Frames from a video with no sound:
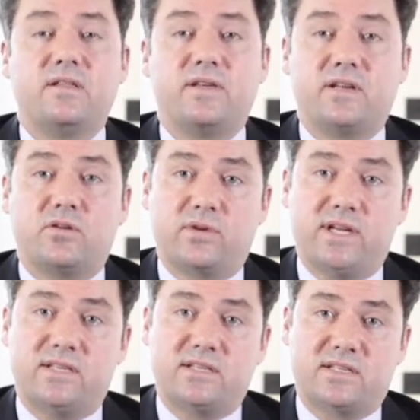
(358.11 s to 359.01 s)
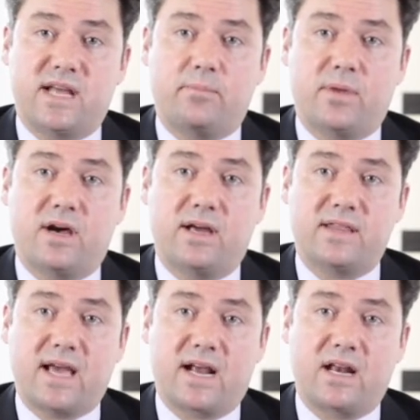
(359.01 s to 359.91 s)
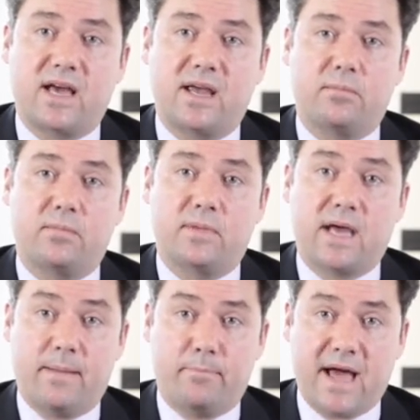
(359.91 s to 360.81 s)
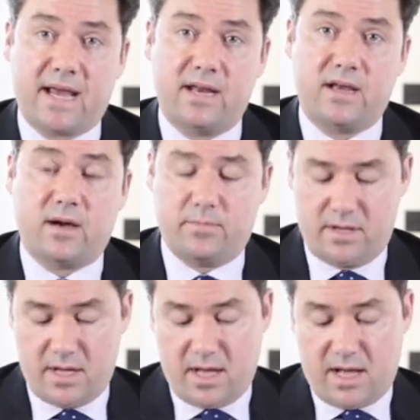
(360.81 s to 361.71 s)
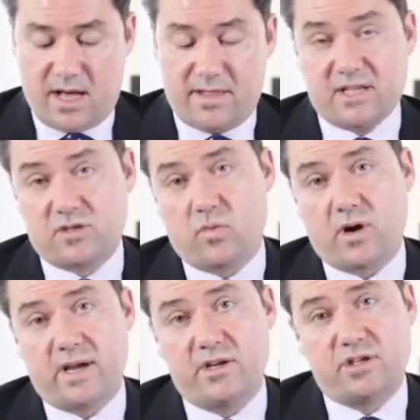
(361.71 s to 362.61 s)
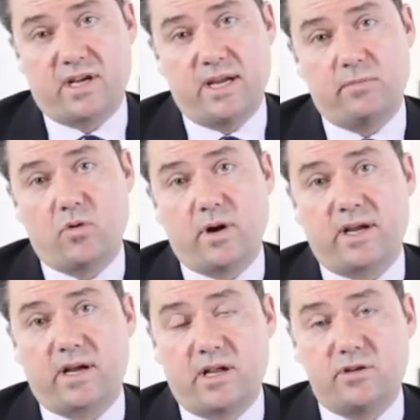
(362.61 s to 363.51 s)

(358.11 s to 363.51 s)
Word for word: then you will need to stand behind that claim and back it up. And that's why you should keep quite